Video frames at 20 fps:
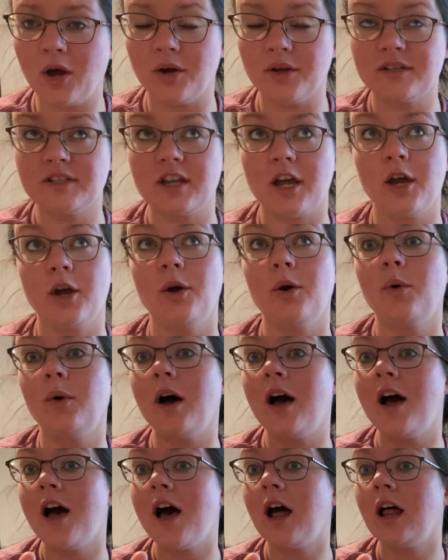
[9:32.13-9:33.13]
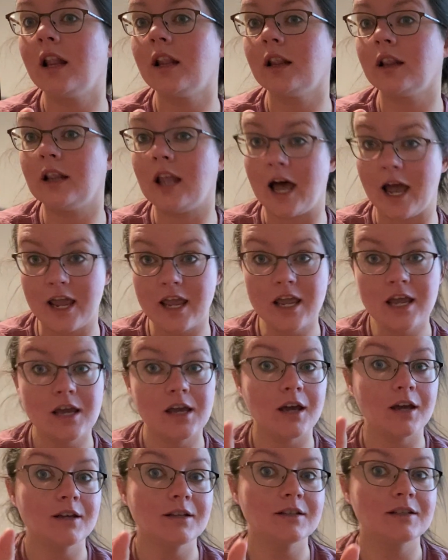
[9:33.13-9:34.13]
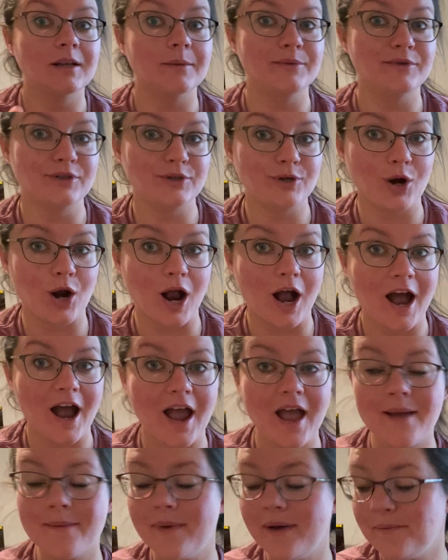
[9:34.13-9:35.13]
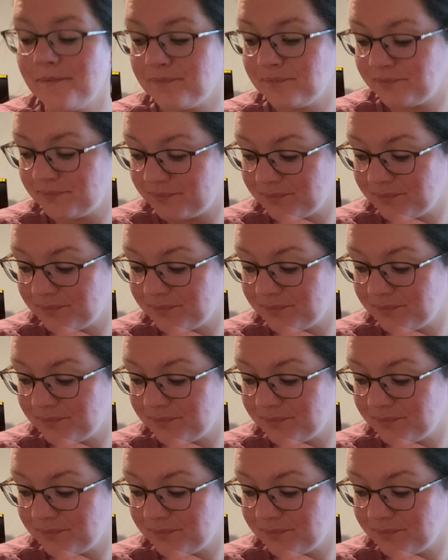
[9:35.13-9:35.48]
Also, like, subscribe